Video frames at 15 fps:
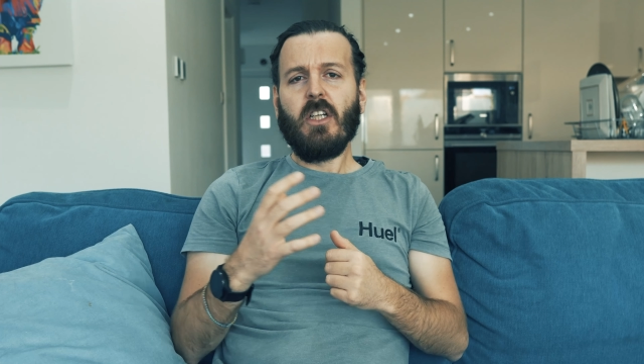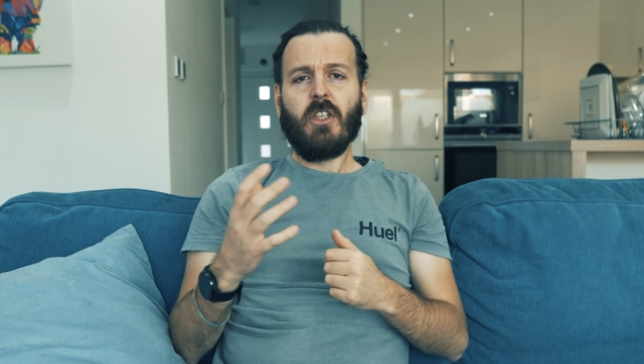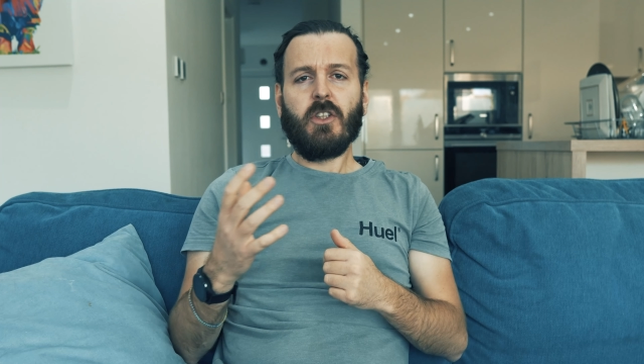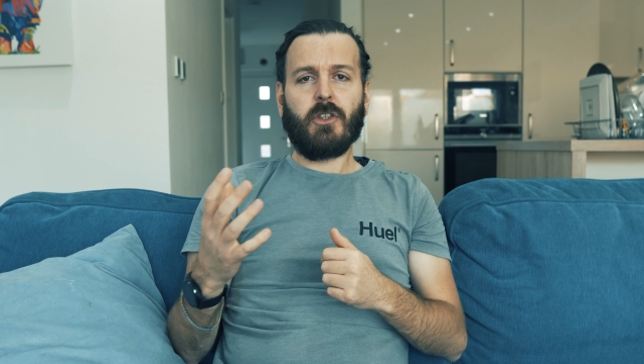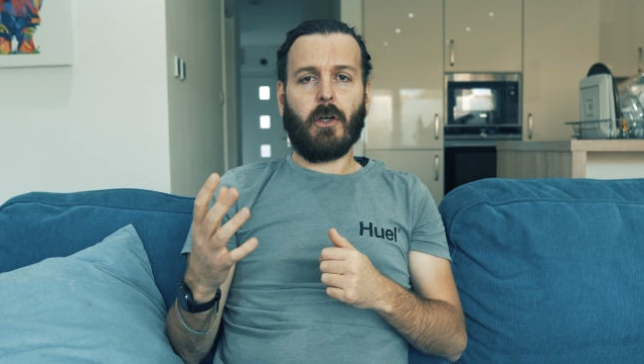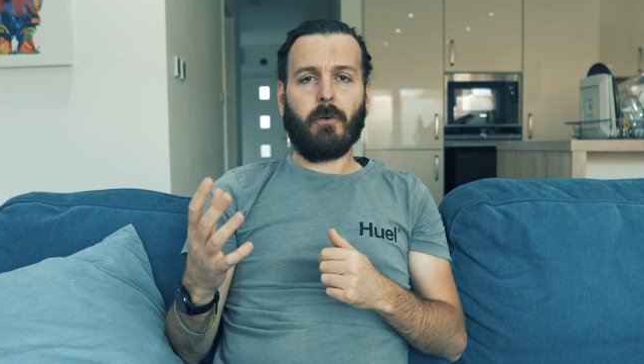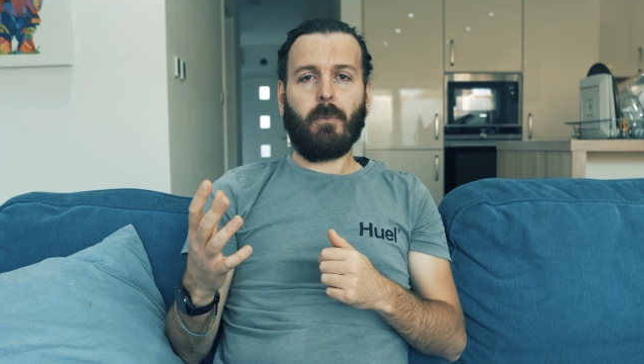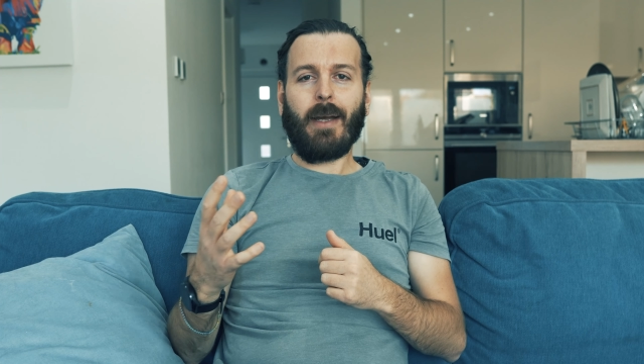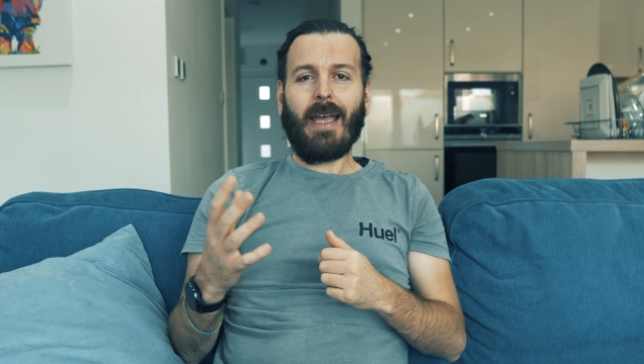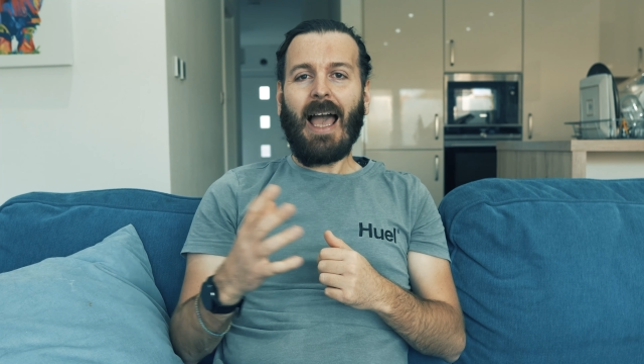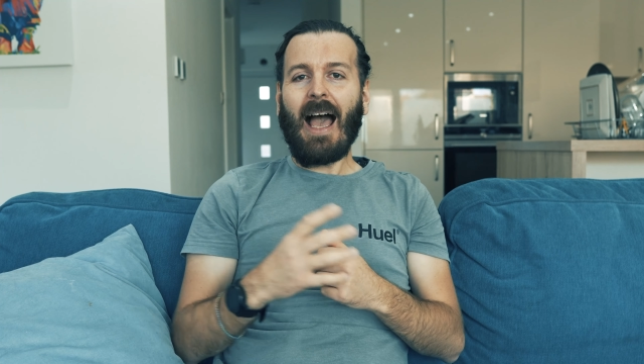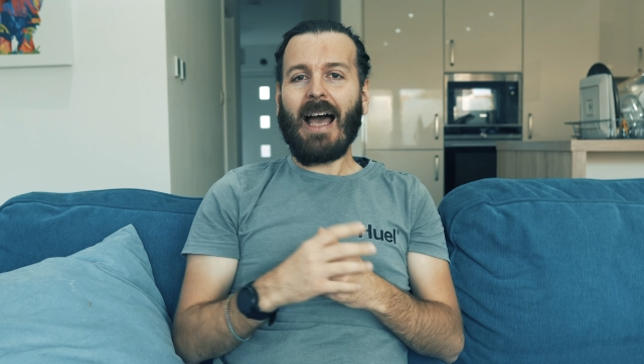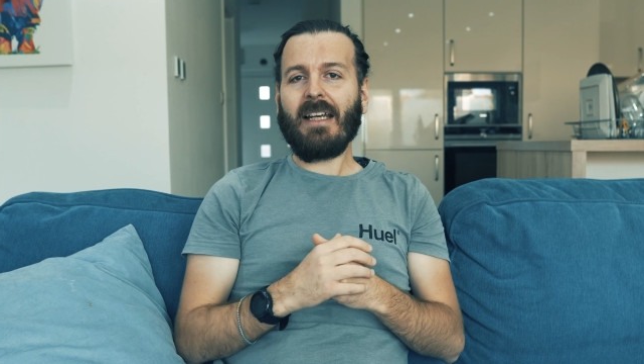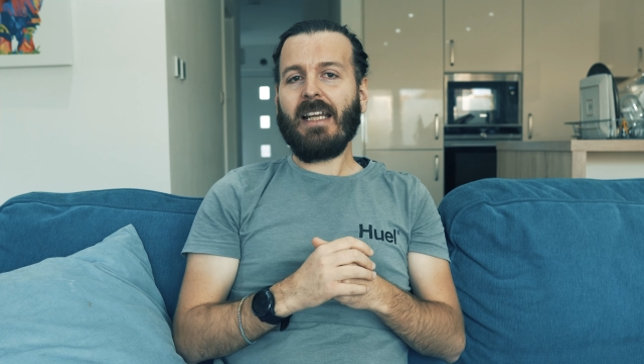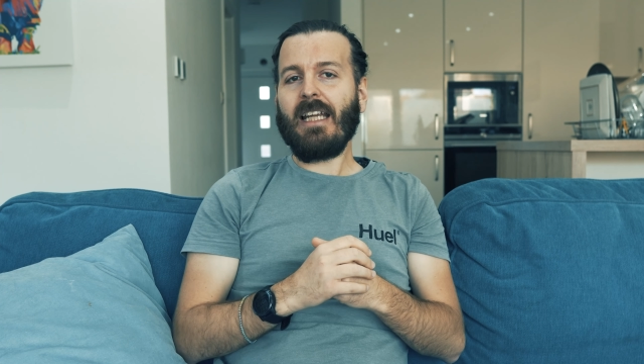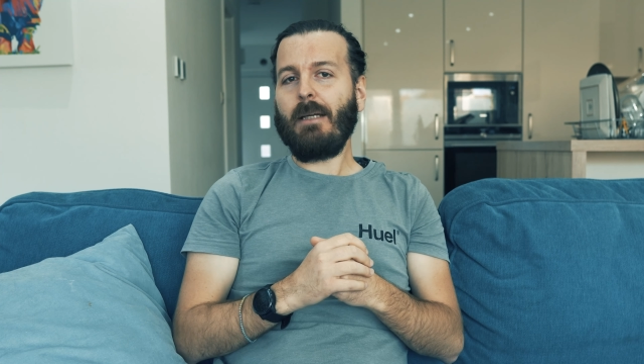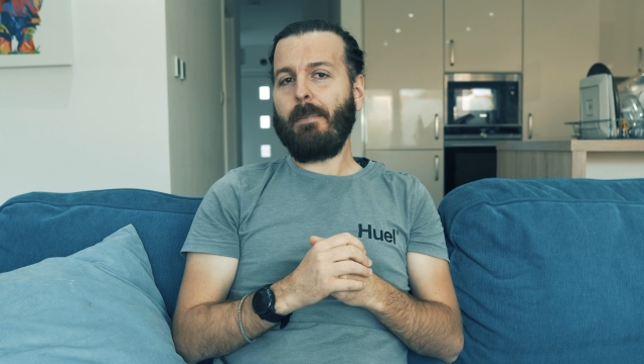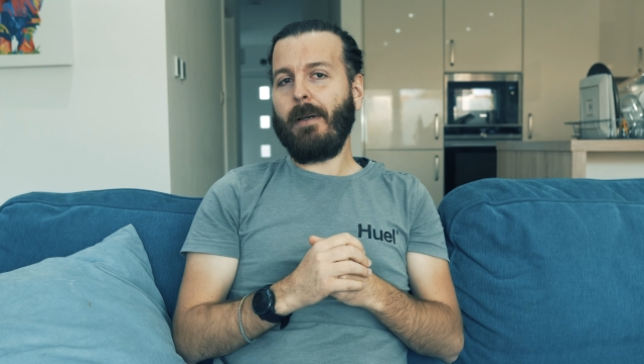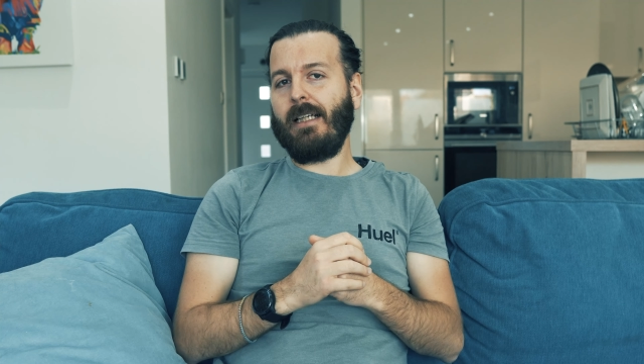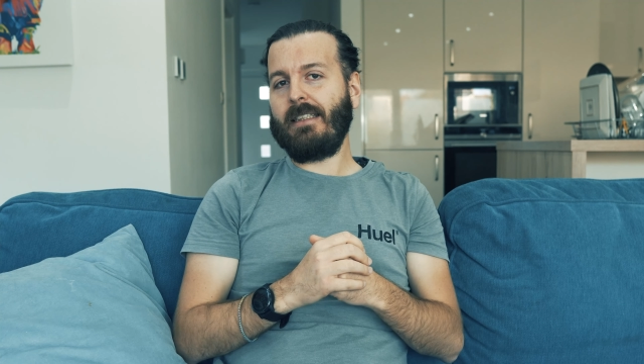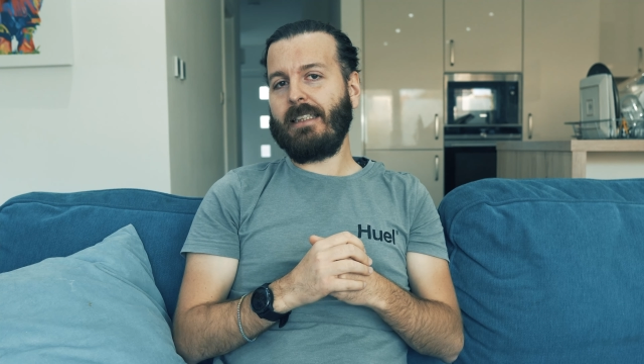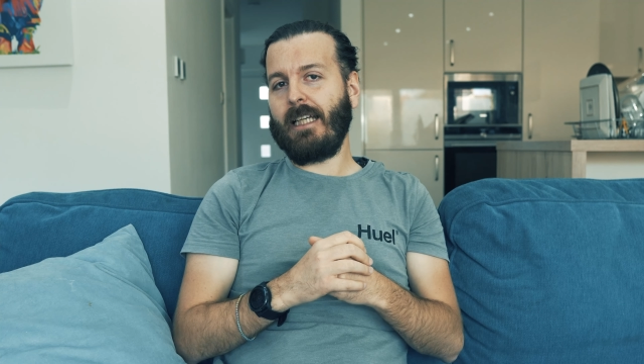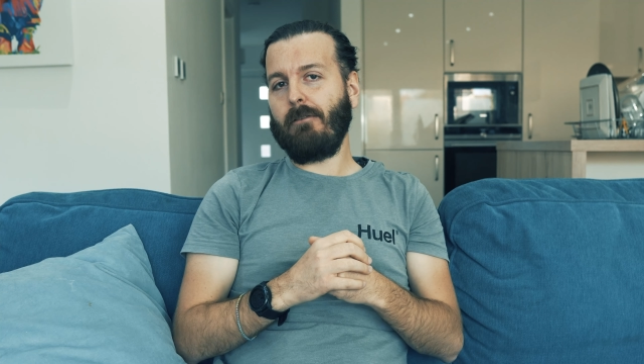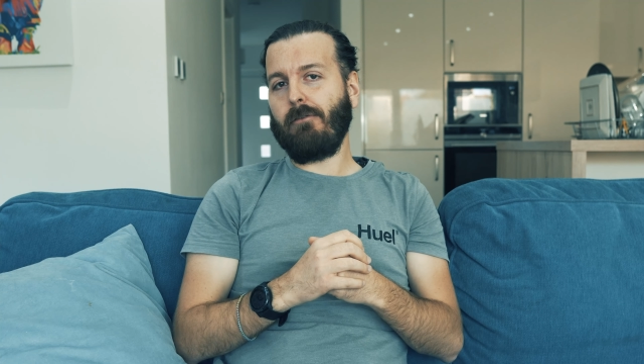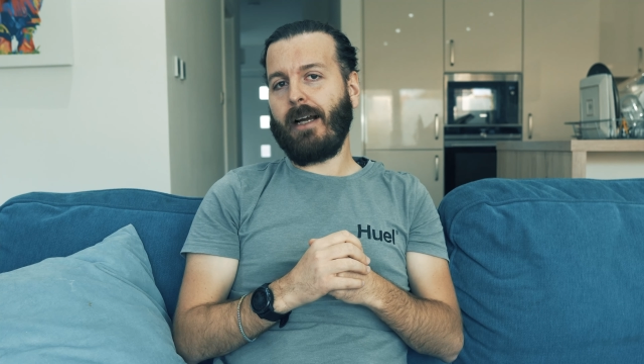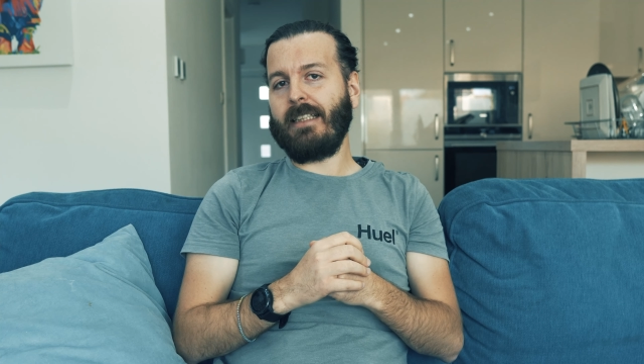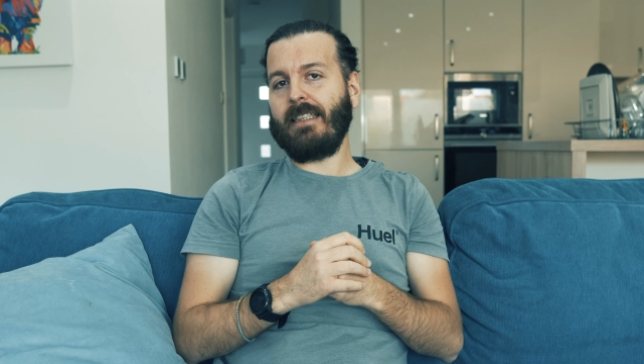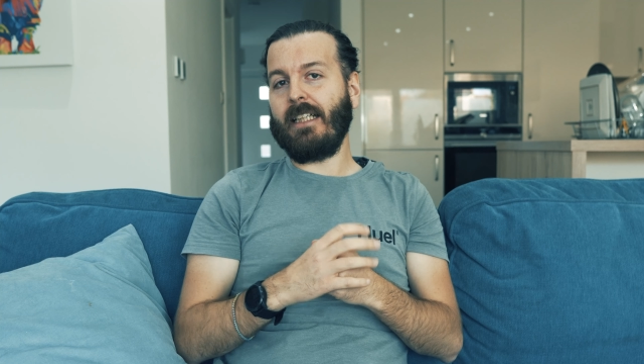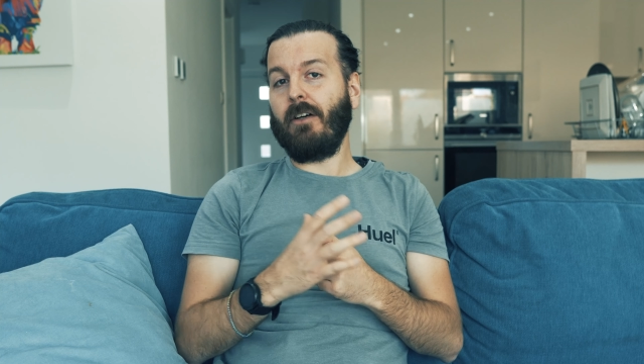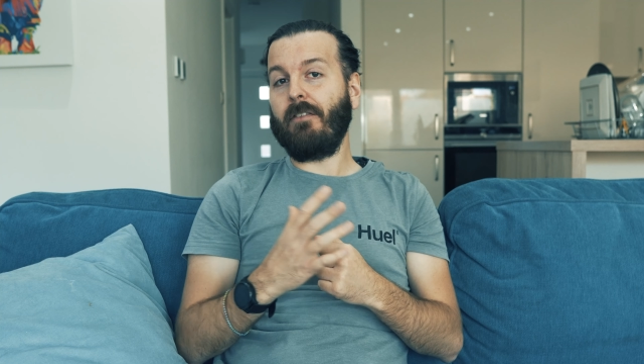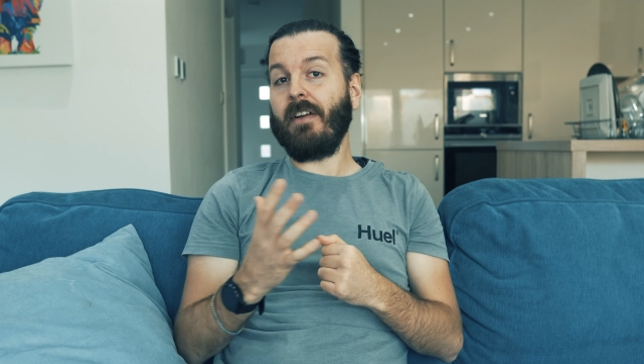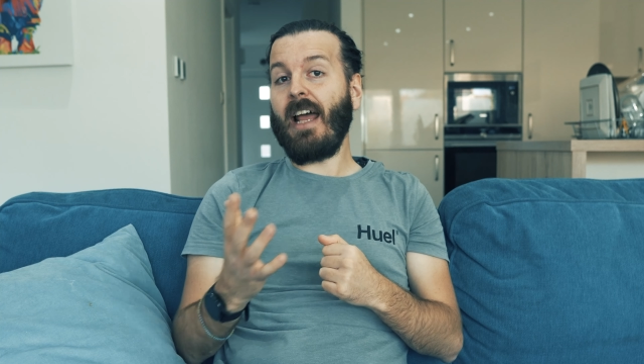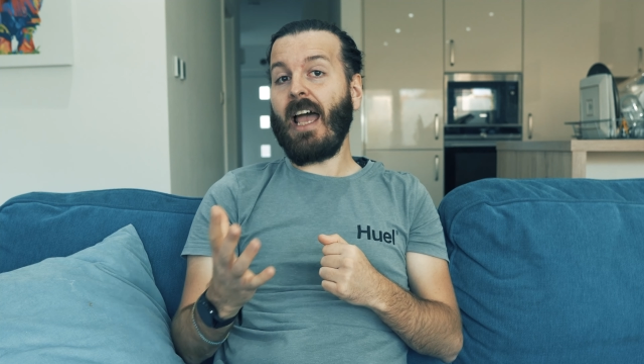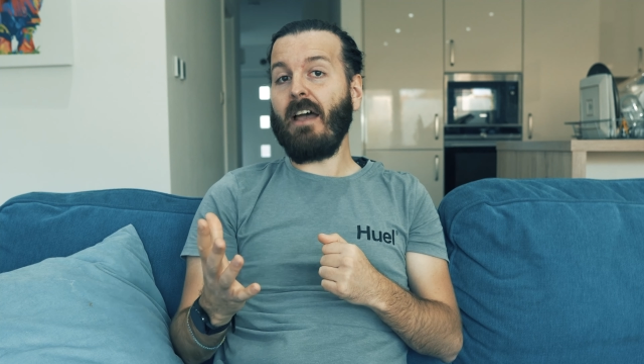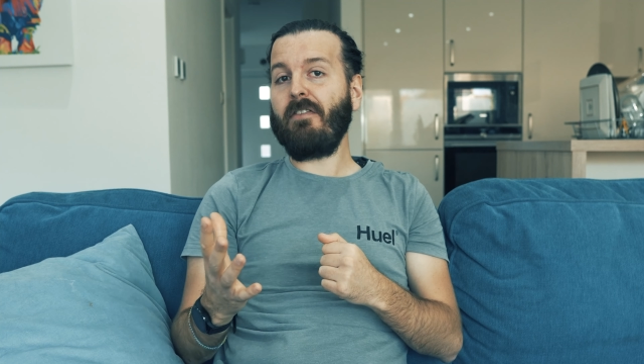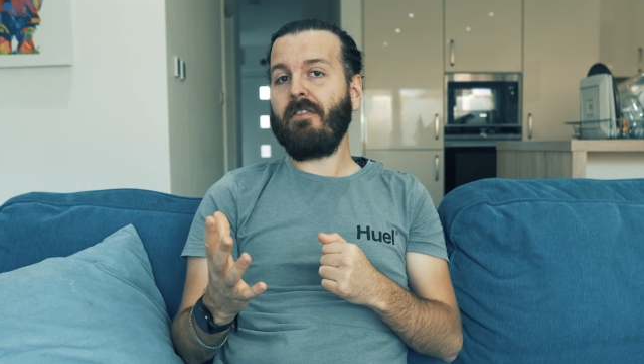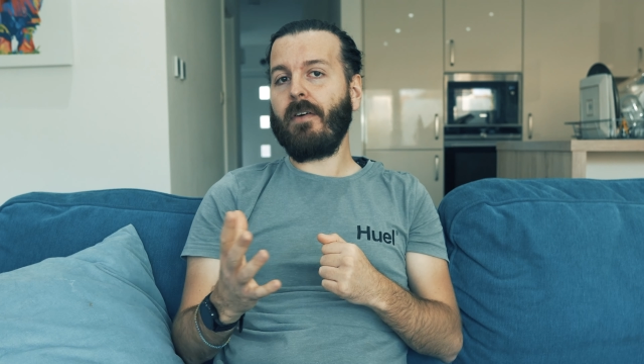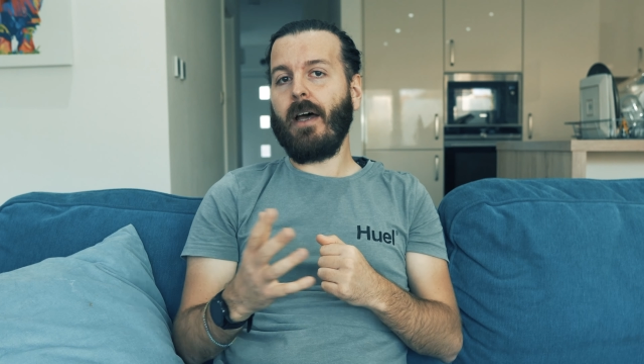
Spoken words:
So if we had an EPC rating of an F